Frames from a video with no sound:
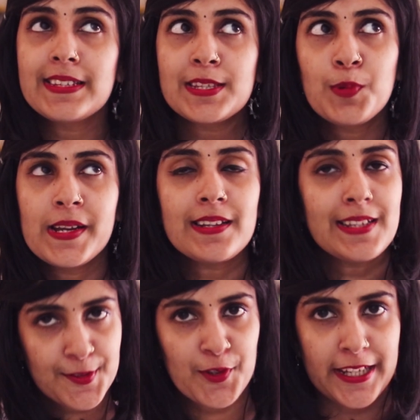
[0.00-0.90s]
this one
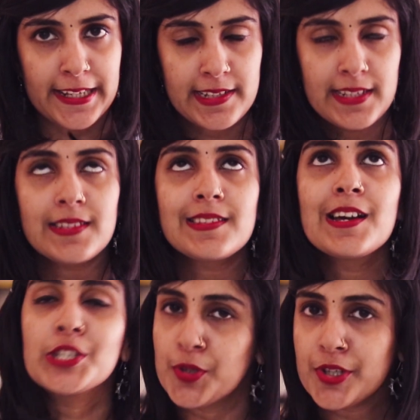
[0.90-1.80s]
is for the ladies.
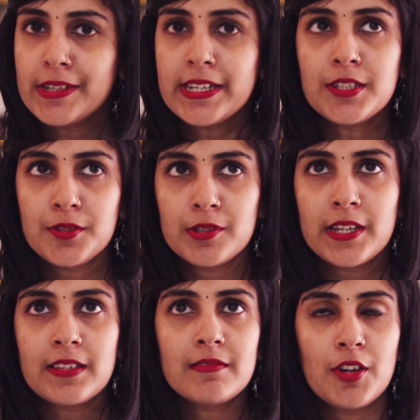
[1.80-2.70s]
Usually
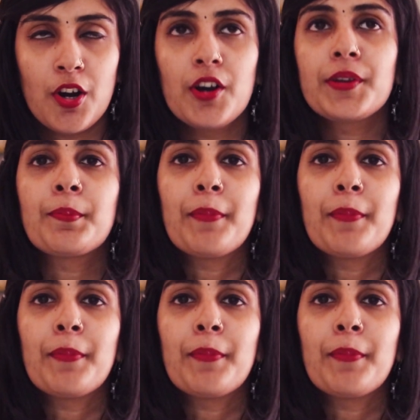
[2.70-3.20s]
during your